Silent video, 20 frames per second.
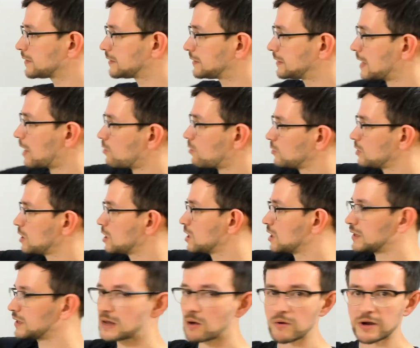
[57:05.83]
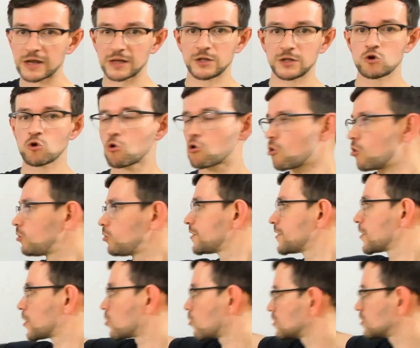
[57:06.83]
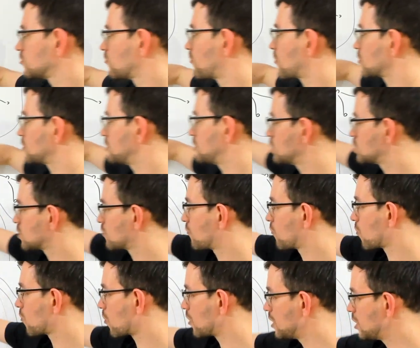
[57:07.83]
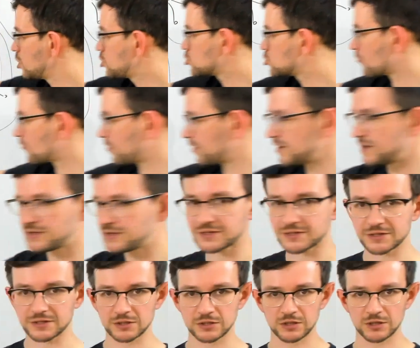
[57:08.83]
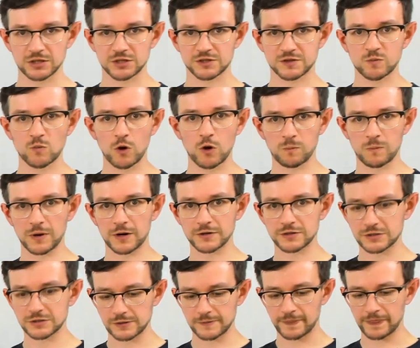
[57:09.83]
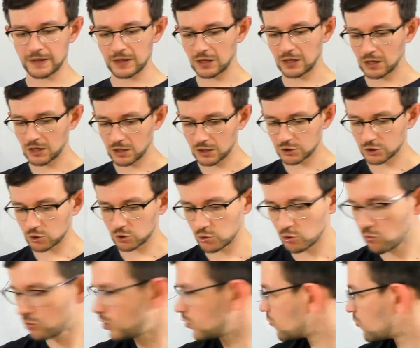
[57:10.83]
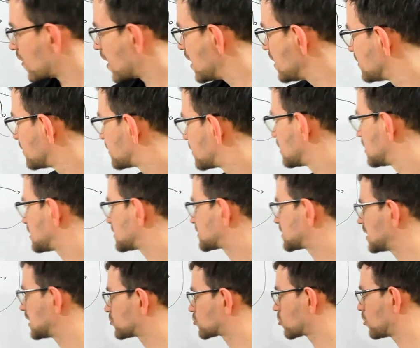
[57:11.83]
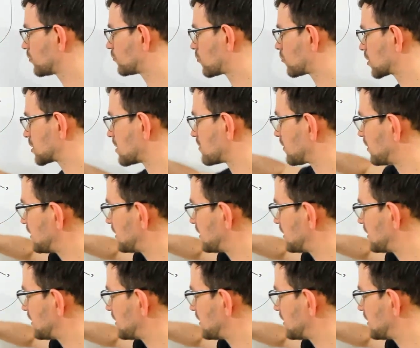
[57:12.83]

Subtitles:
Now again, you call the recursive procedure for each of these small parts. So you will find centroid, for example,